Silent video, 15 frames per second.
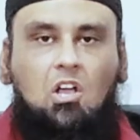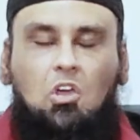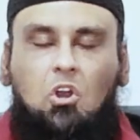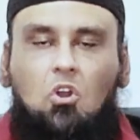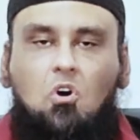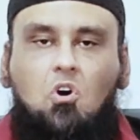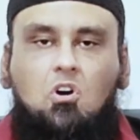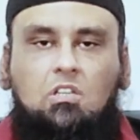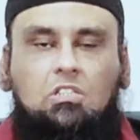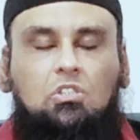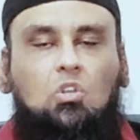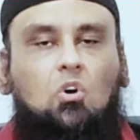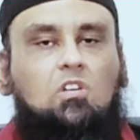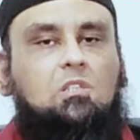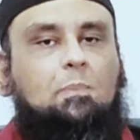
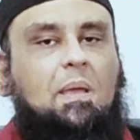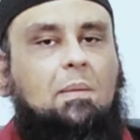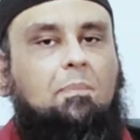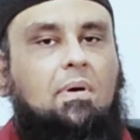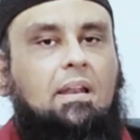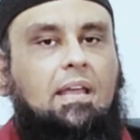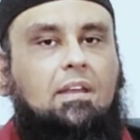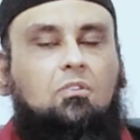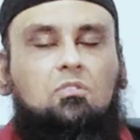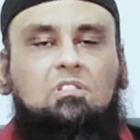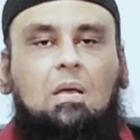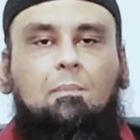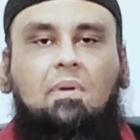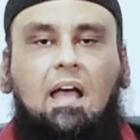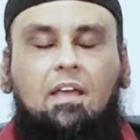closed those people into
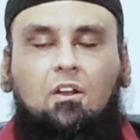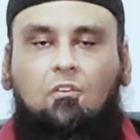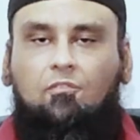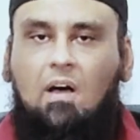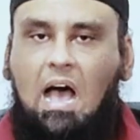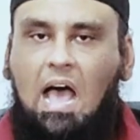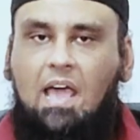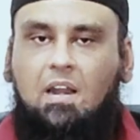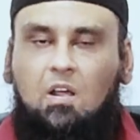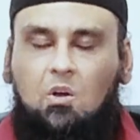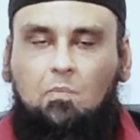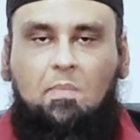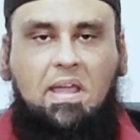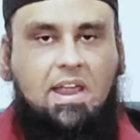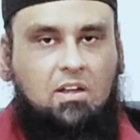some kind of
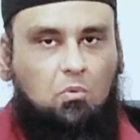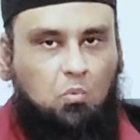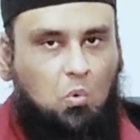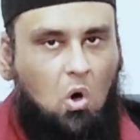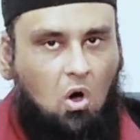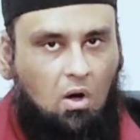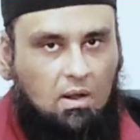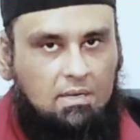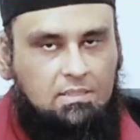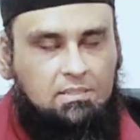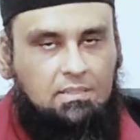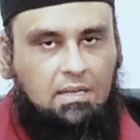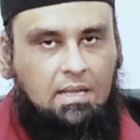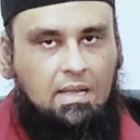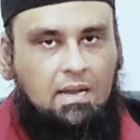iron-made
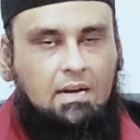walls.